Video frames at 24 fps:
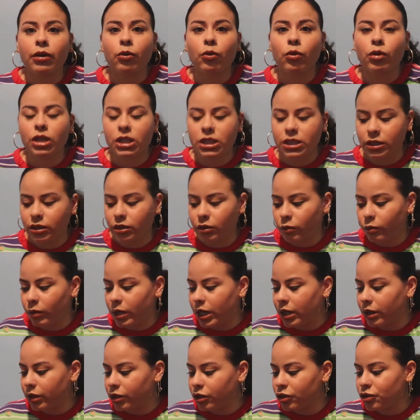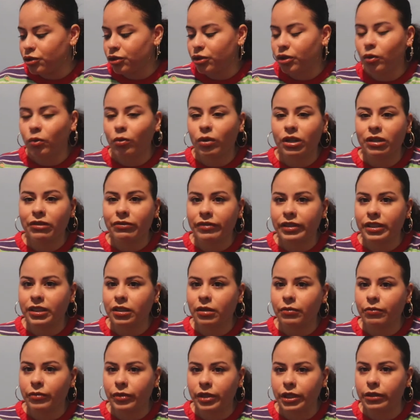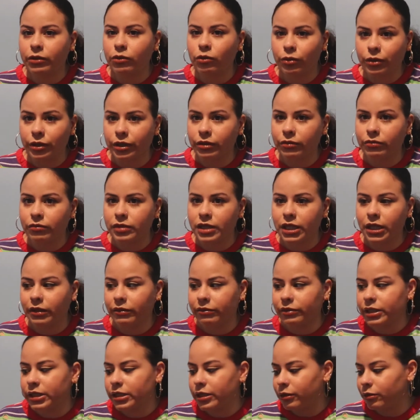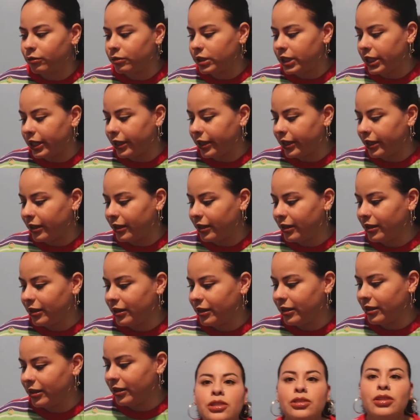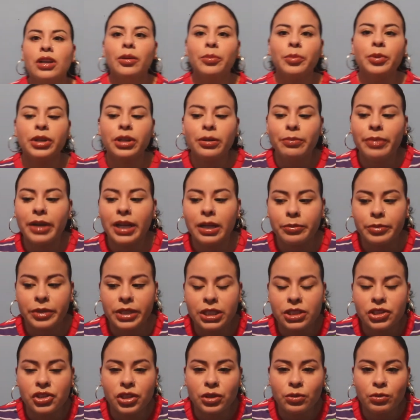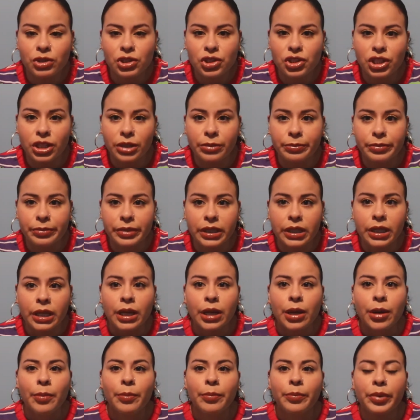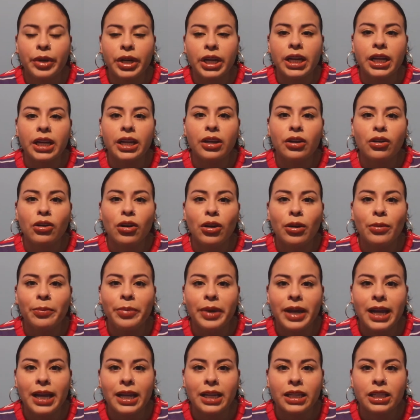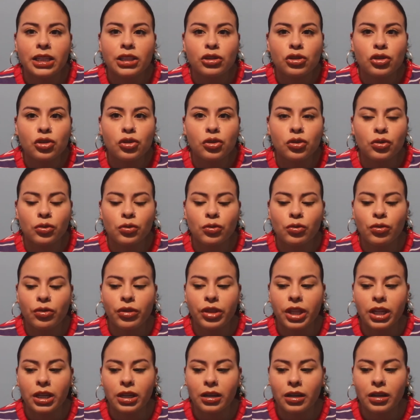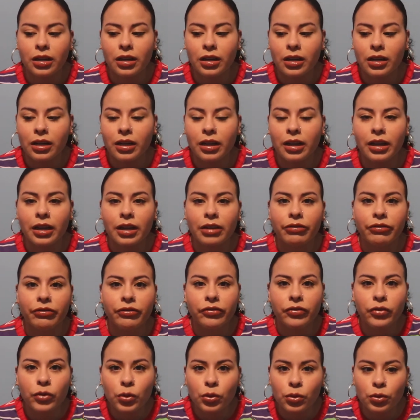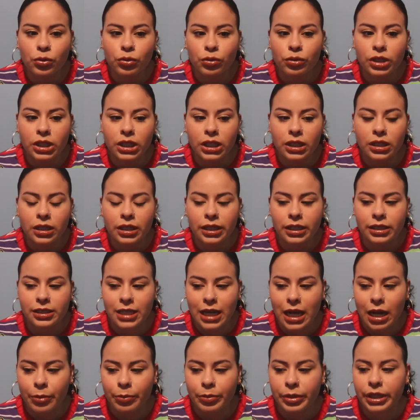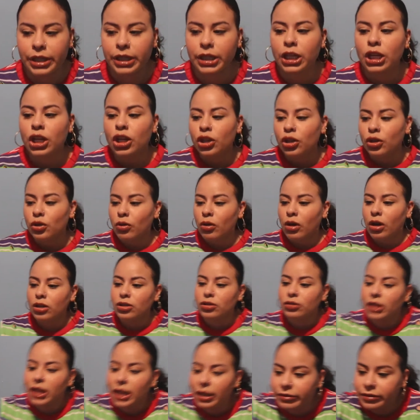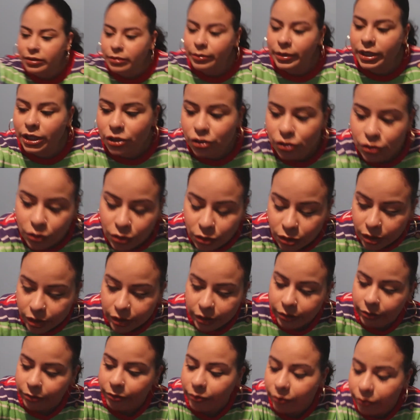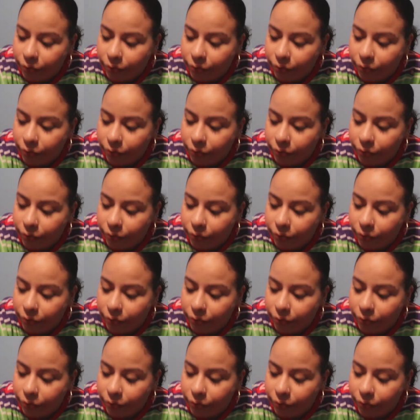once in a while, because you don't want to feed them mealworms every single day. So I put it back because she was jumpy. But going back into the food topic, you also have to make sure